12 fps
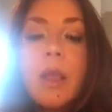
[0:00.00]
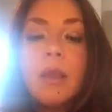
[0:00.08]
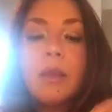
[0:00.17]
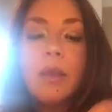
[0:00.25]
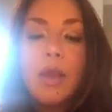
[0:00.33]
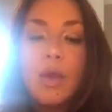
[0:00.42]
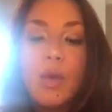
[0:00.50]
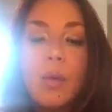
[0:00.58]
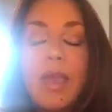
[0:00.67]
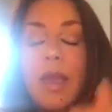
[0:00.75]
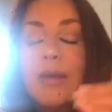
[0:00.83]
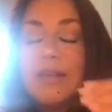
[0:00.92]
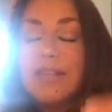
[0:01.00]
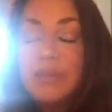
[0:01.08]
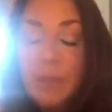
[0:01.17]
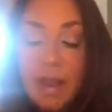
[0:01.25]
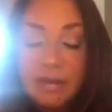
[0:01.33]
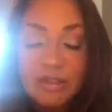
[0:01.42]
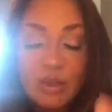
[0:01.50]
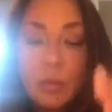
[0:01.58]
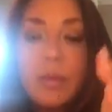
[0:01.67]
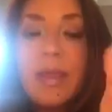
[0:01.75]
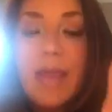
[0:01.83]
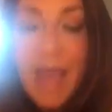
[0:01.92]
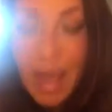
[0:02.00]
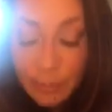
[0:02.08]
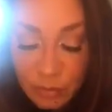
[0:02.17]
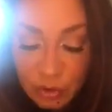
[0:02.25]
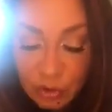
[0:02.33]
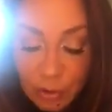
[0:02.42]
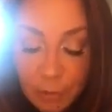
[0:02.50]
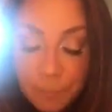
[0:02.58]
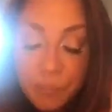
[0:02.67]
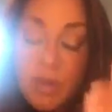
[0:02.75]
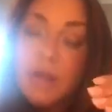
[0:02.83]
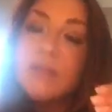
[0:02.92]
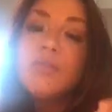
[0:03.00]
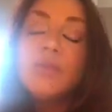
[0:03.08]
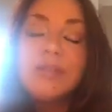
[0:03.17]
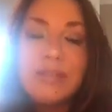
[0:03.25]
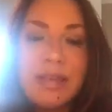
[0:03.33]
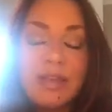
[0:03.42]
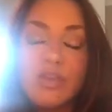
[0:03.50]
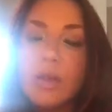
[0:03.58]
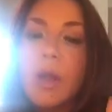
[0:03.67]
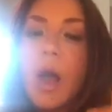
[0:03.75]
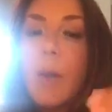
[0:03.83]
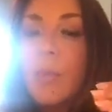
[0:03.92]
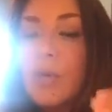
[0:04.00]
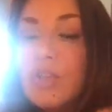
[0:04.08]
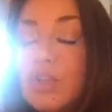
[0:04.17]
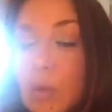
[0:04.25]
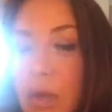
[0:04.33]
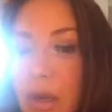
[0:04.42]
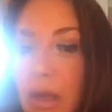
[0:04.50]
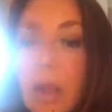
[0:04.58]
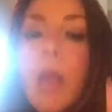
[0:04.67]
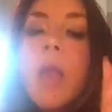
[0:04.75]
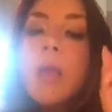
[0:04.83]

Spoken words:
You can expect to capture a strategic opportunity.